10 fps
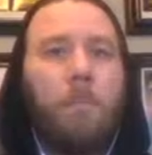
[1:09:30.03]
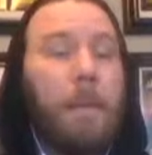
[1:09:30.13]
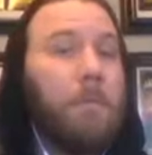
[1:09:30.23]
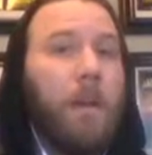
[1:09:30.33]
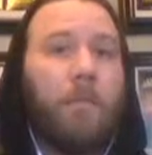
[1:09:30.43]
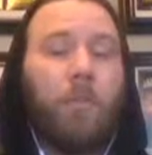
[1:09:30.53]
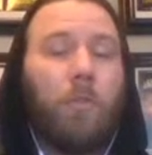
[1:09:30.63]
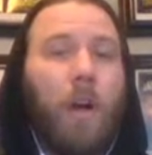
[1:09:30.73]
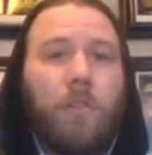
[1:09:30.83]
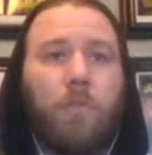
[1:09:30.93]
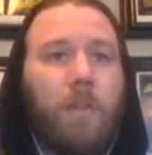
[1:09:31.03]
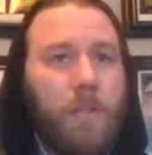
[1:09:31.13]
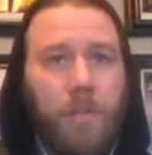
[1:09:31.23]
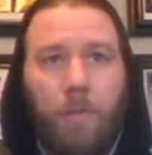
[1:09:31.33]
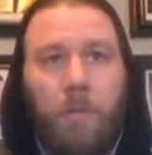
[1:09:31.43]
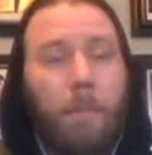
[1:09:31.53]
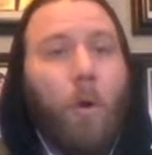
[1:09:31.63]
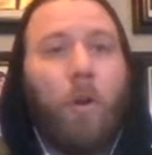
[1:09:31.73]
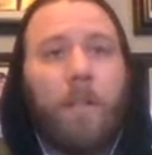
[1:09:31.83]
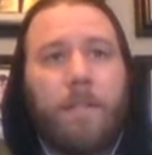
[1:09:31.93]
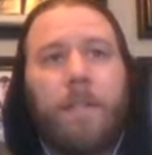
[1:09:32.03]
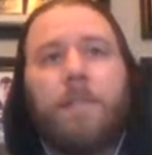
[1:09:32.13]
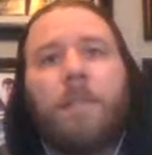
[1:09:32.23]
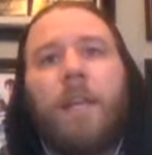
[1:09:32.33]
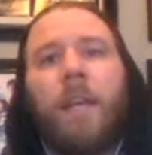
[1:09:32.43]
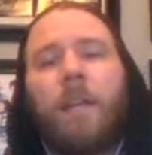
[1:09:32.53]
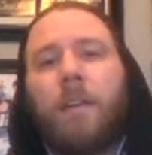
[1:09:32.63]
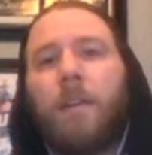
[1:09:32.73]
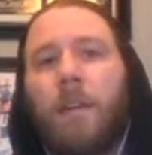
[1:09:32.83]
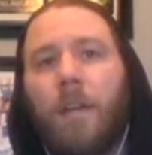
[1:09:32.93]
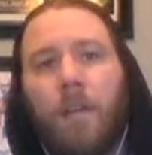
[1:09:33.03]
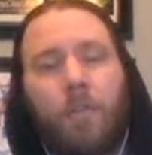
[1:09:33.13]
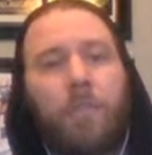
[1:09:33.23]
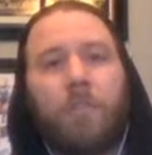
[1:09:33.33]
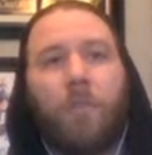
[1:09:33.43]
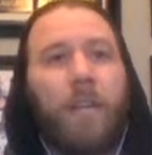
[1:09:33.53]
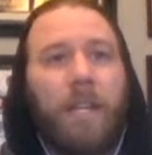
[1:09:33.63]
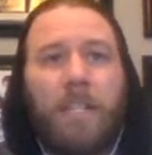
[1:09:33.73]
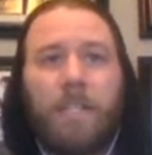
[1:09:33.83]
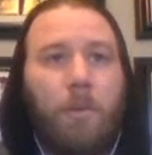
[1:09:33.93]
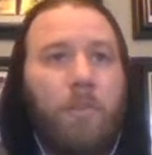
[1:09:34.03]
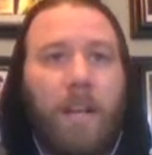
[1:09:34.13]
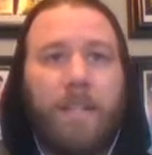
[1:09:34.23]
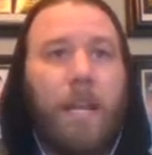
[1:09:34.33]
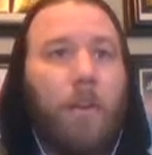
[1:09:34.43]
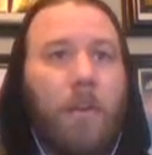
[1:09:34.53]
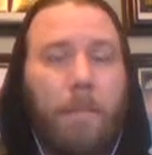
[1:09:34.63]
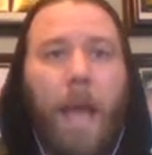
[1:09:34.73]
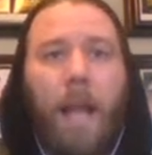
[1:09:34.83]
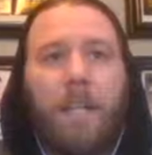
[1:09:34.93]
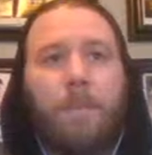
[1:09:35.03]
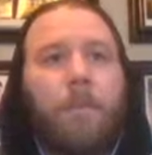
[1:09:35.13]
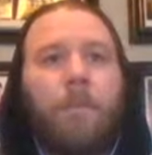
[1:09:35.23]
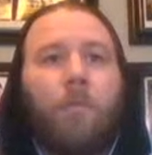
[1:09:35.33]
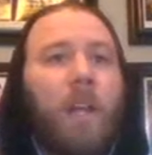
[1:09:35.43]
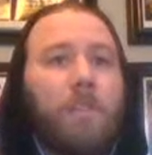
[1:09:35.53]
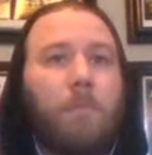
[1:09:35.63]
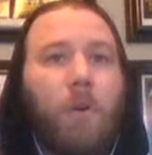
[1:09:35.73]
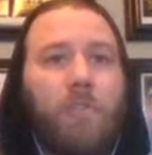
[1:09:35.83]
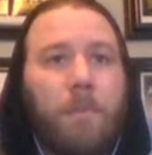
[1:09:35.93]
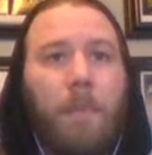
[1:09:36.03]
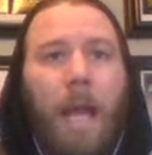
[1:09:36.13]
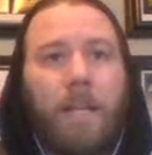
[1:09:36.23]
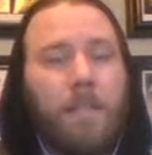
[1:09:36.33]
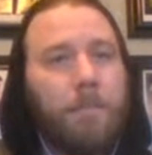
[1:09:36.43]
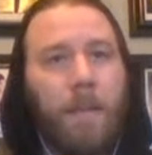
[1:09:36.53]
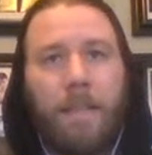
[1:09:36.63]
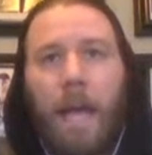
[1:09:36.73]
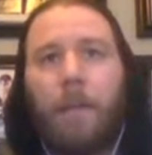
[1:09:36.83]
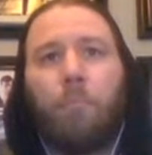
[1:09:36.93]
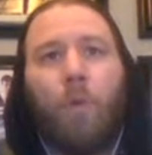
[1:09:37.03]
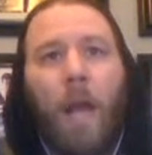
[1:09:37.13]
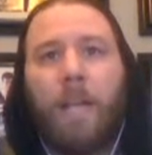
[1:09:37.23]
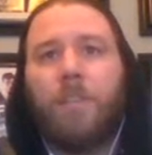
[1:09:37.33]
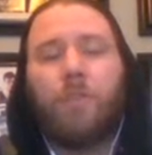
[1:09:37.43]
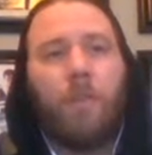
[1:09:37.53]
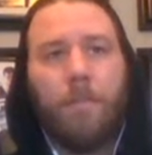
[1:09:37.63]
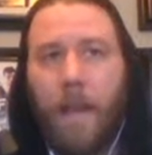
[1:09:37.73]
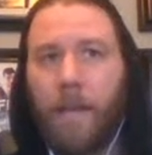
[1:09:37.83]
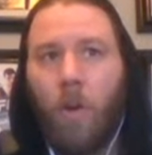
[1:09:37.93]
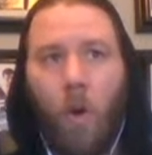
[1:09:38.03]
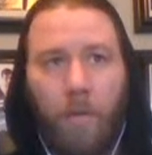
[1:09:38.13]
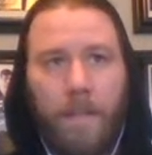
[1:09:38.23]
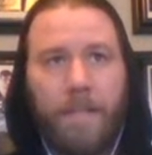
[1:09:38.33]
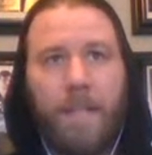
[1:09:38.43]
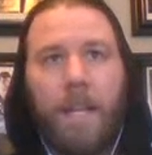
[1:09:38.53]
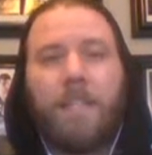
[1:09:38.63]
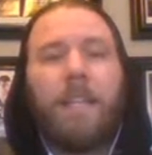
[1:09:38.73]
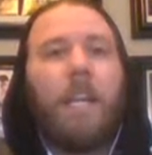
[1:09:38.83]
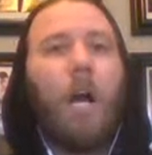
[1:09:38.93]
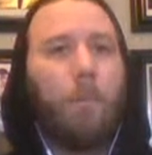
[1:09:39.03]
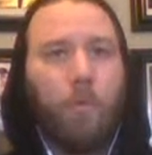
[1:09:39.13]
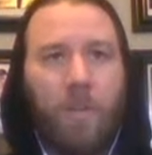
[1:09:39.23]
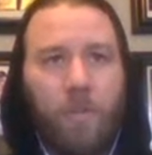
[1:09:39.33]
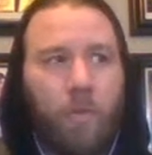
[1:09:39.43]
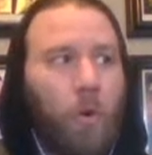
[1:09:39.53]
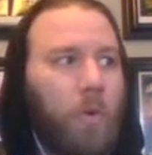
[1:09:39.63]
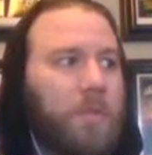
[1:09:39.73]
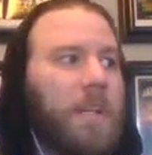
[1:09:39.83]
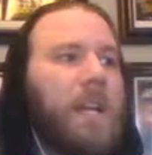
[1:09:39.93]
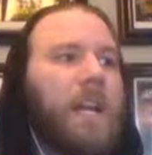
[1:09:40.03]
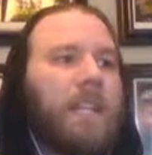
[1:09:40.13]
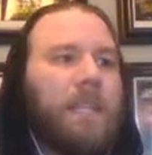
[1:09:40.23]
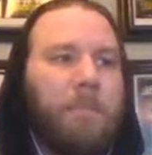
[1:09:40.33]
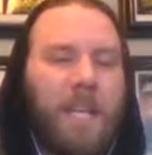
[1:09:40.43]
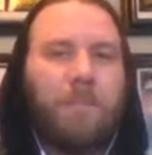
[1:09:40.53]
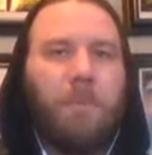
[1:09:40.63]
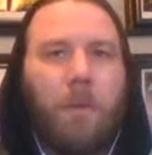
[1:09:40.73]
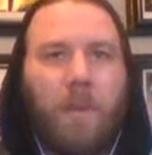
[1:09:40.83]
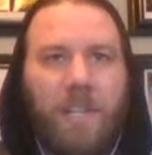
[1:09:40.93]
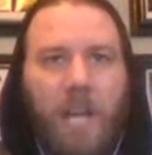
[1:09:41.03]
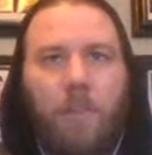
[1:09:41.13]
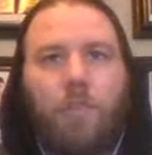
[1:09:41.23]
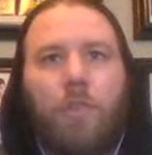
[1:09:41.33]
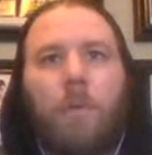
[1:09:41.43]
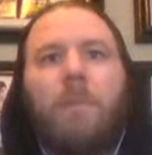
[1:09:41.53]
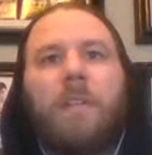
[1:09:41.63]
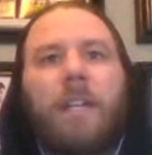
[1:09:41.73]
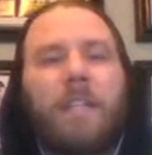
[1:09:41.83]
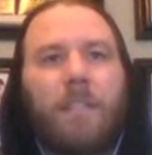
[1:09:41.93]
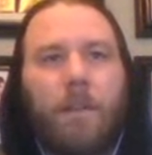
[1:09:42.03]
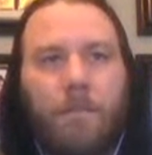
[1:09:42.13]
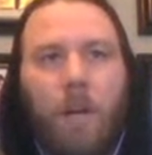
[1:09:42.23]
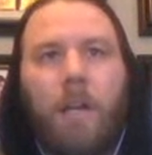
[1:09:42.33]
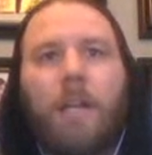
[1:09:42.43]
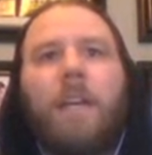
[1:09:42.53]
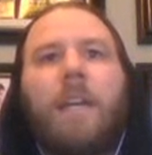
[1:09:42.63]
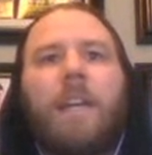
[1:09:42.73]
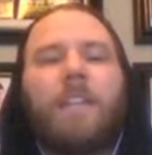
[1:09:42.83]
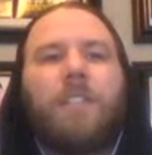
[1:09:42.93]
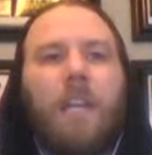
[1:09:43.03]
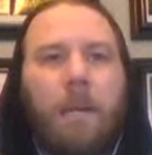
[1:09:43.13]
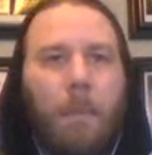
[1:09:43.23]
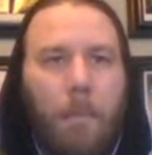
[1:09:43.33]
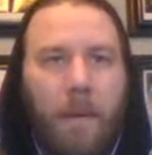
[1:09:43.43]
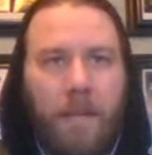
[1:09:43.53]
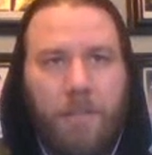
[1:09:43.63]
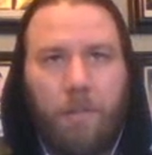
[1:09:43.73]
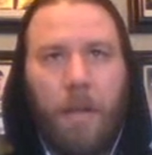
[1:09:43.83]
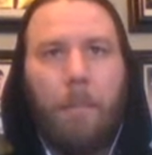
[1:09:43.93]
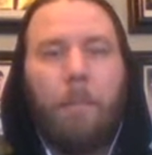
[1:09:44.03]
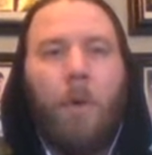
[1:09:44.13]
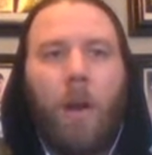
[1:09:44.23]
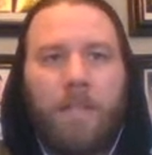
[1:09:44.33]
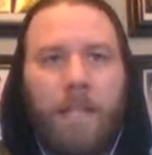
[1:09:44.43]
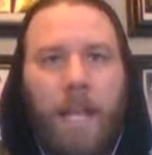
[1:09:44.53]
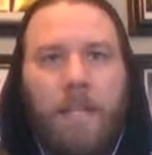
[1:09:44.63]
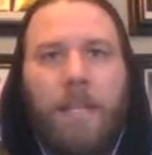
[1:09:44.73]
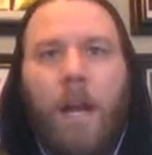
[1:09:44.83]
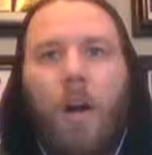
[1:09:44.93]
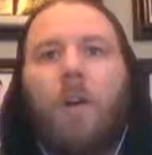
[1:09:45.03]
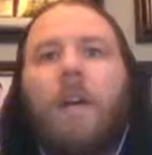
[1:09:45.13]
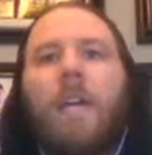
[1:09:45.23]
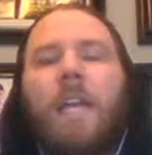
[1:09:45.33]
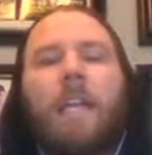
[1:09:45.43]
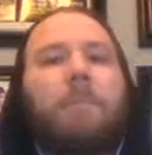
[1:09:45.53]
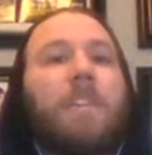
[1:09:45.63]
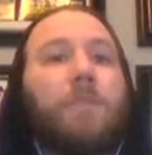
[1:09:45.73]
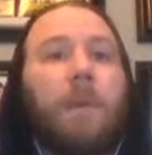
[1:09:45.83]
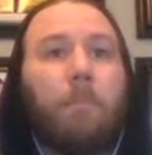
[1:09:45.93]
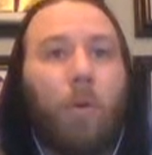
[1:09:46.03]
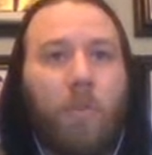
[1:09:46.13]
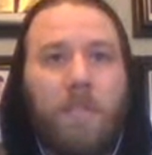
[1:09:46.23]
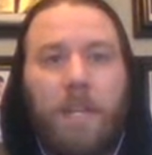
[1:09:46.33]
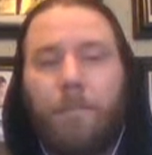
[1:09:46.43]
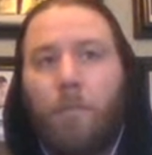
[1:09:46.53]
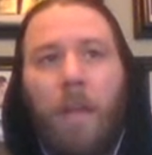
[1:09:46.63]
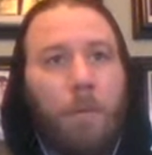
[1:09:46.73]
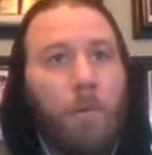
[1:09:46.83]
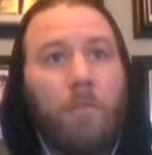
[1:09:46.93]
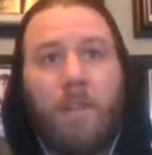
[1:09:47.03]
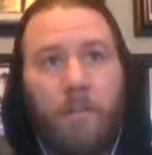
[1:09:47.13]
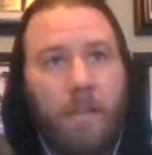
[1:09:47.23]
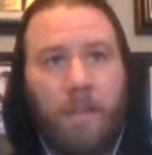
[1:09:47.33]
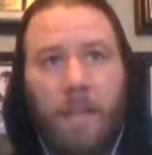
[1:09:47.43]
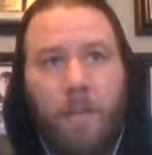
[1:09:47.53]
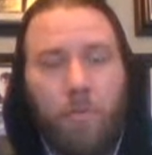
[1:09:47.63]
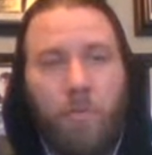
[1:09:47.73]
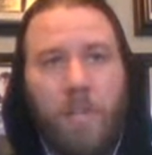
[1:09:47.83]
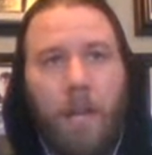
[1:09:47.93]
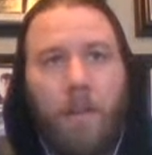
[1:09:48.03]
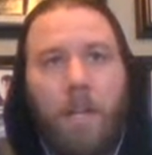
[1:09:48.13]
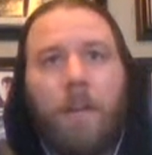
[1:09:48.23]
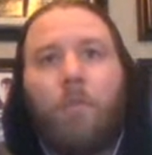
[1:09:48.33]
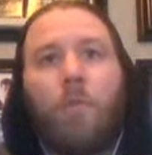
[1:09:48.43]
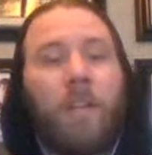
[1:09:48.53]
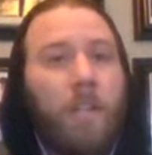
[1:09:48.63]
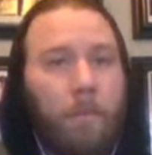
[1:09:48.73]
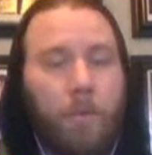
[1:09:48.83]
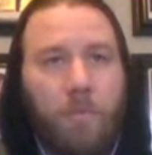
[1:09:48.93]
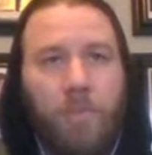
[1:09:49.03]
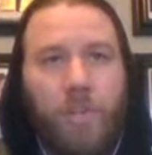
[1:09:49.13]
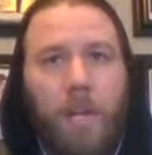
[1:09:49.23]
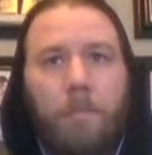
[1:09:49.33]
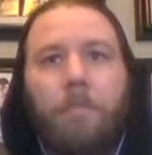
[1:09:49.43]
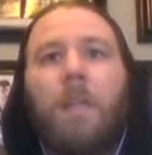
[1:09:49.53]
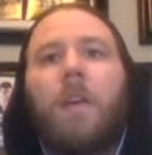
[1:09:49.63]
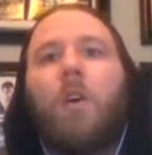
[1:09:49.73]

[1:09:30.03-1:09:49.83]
Maybe you have a neurological issue like Parkinson's and you're just looking to get some of your dexterity back, some of your range of motion back, stuff like that. Brian is certified in all of these things. He can help you reach your goals. And the best way to reach out to him to get stuff done is to hit him up on Instagram at BoxingATL. He can meet you in person if you're anywhere near the Atlanta, Georgia area, or you can come to his gym.